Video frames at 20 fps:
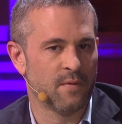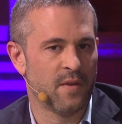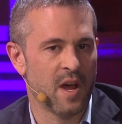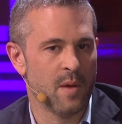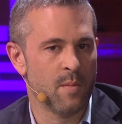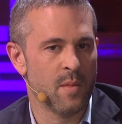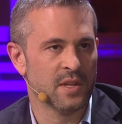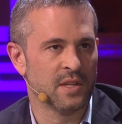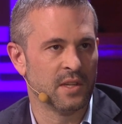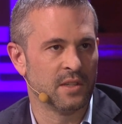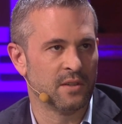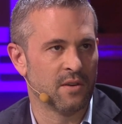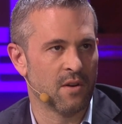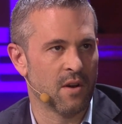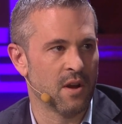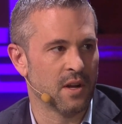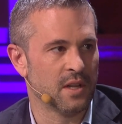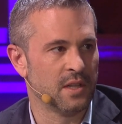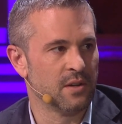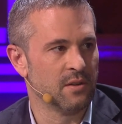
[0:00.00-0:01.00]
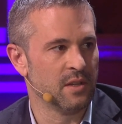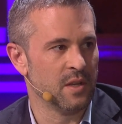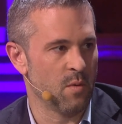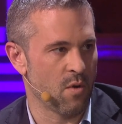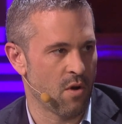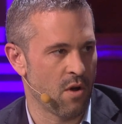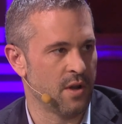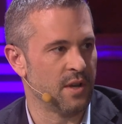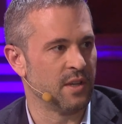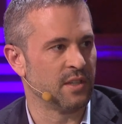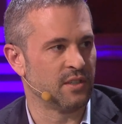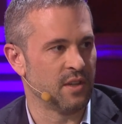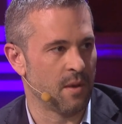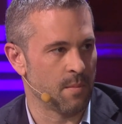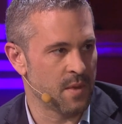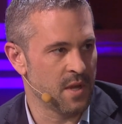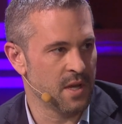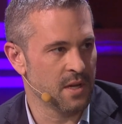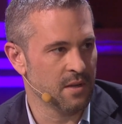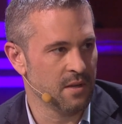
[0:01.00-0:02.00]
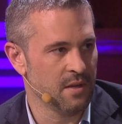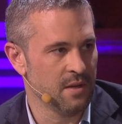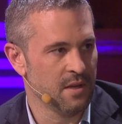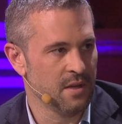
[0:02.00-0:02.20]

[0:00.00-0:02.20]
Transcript: five months and said, all right, clearly we're onto something.